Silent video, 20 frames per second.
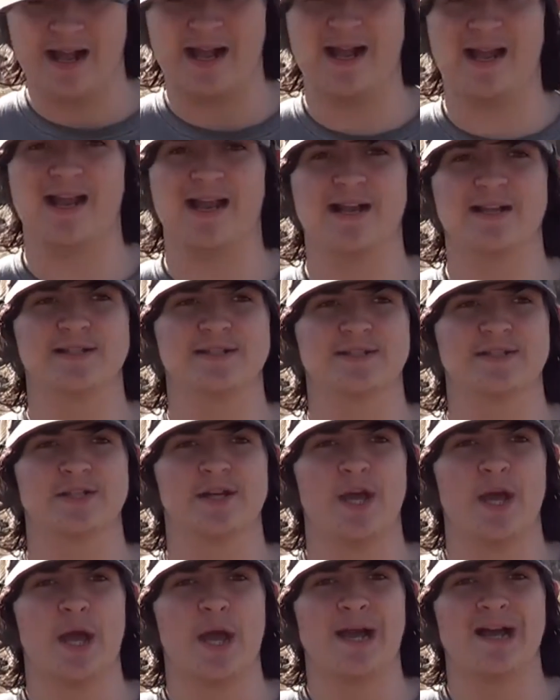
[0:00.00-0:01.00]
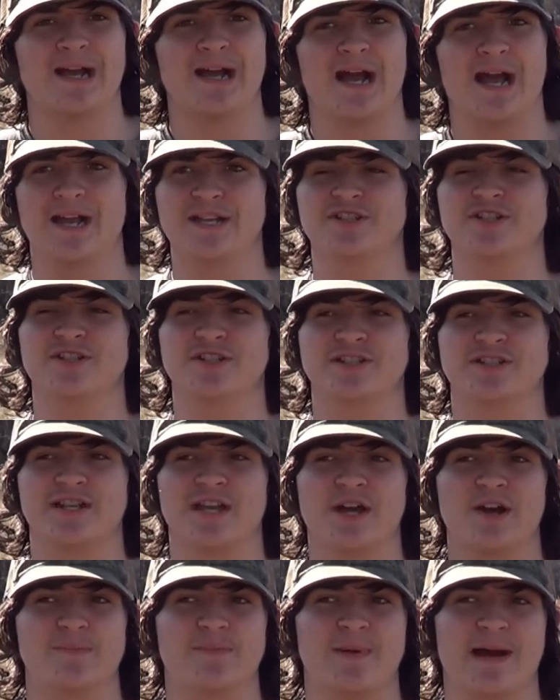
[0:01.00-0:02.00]
And as you can
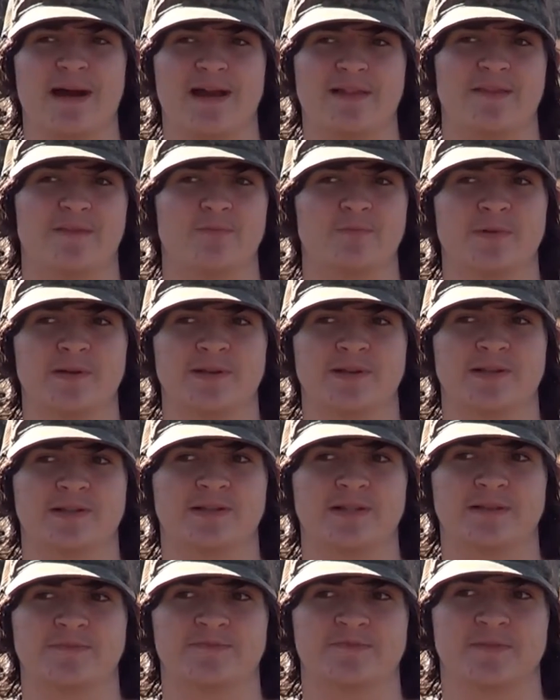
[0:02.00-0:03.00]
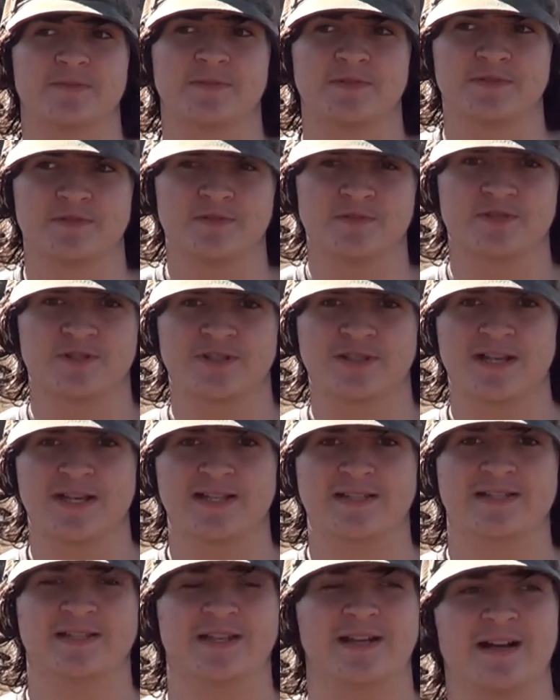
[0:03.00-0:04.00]
tell by one of the clips from the torture
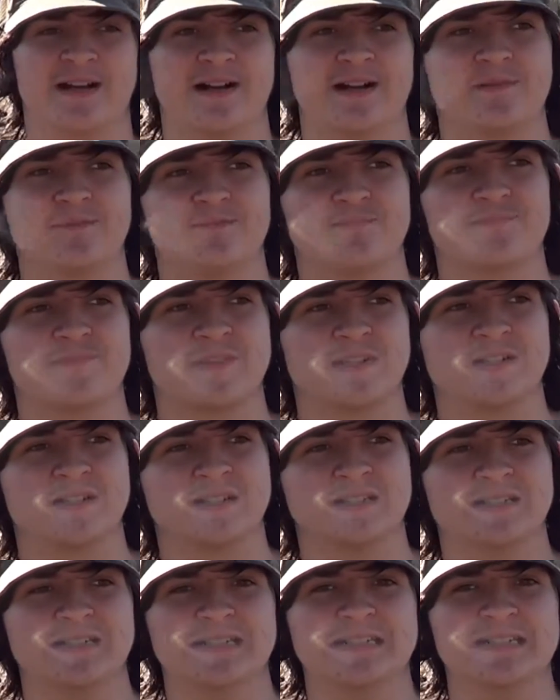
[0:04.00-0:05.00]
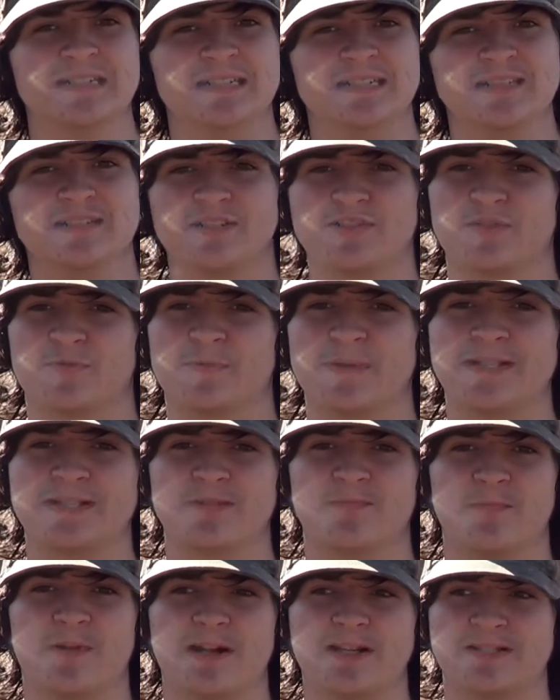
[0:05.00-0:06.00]
test, um, there's a
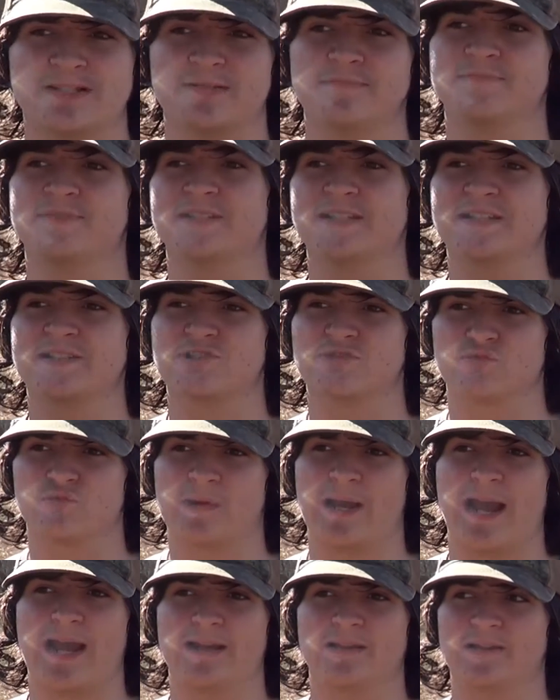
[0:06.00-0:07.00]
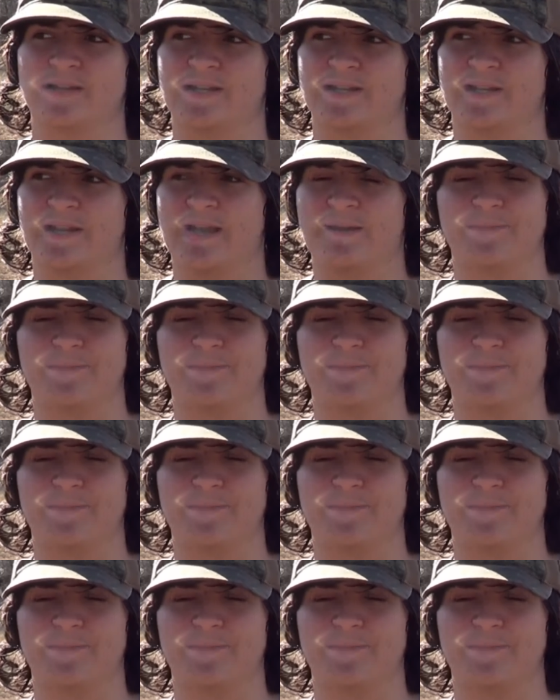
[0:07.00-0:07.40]
reason why some things rattle in it.